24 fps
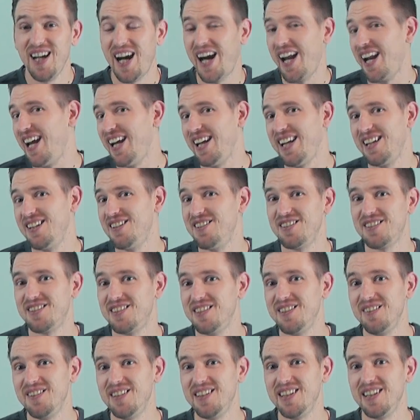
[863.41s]
and I can just
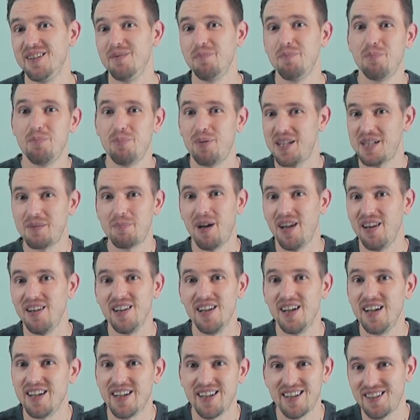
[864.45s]
do the press my
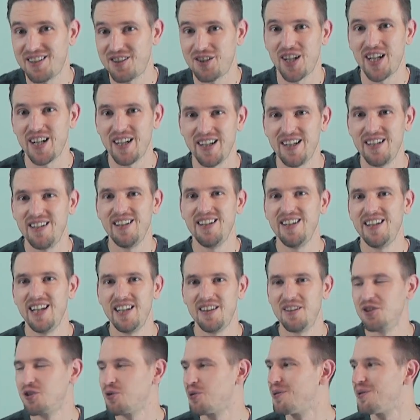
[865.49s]
luck, try to
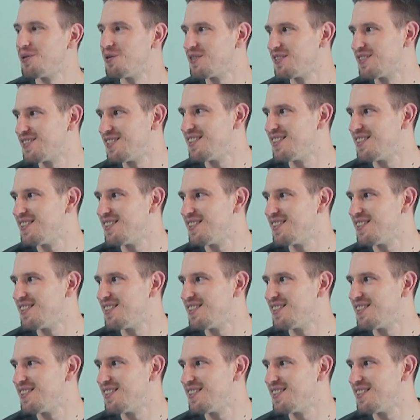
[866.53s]
get the scrolls.